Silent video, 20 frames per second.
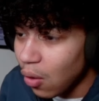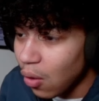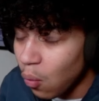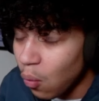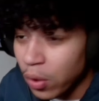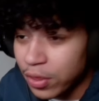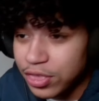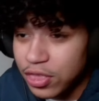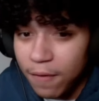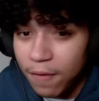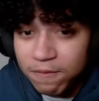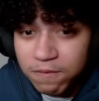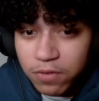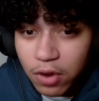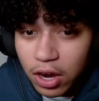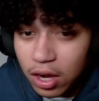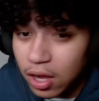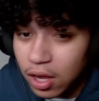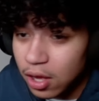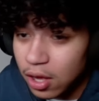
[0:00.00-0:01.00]
What the
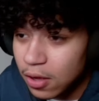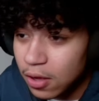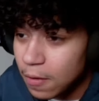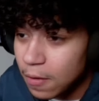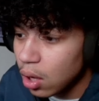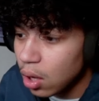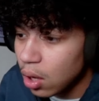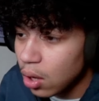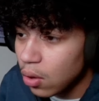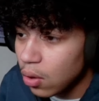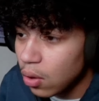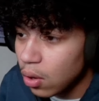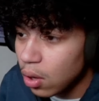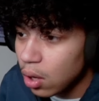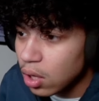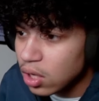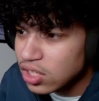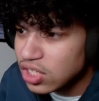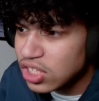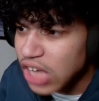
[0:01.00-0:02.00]
fuck?
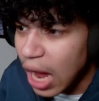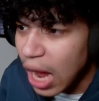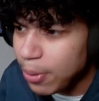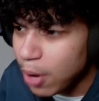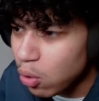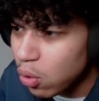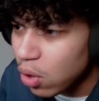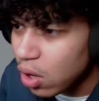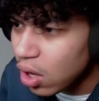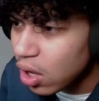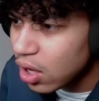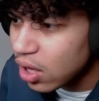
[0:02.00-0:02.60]
Sabo?